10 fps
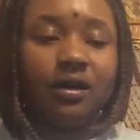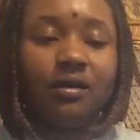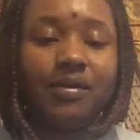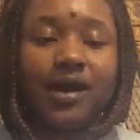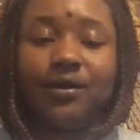
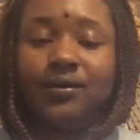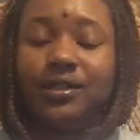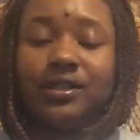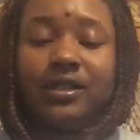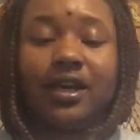about
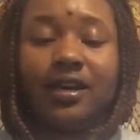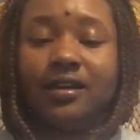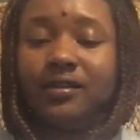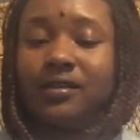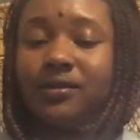this
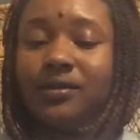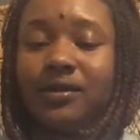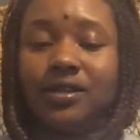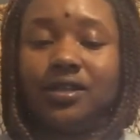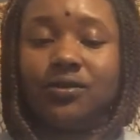King of
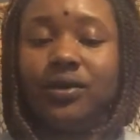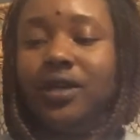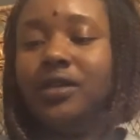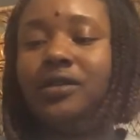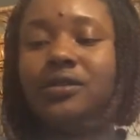Swords,
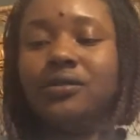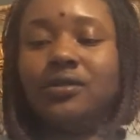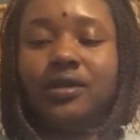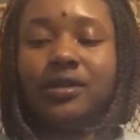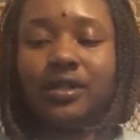Queen of
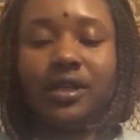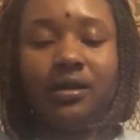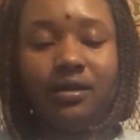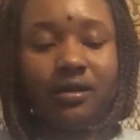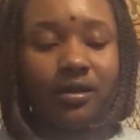Swords,
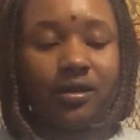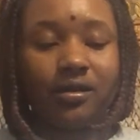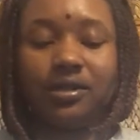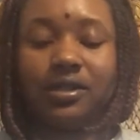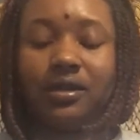King of
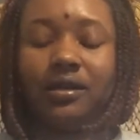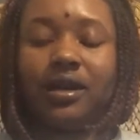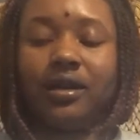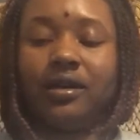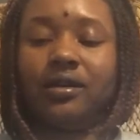Cups, and
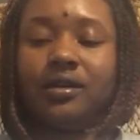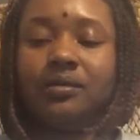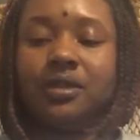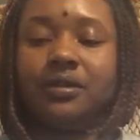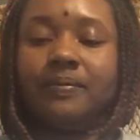Nine of
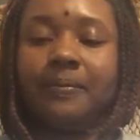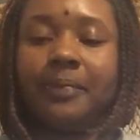Cups?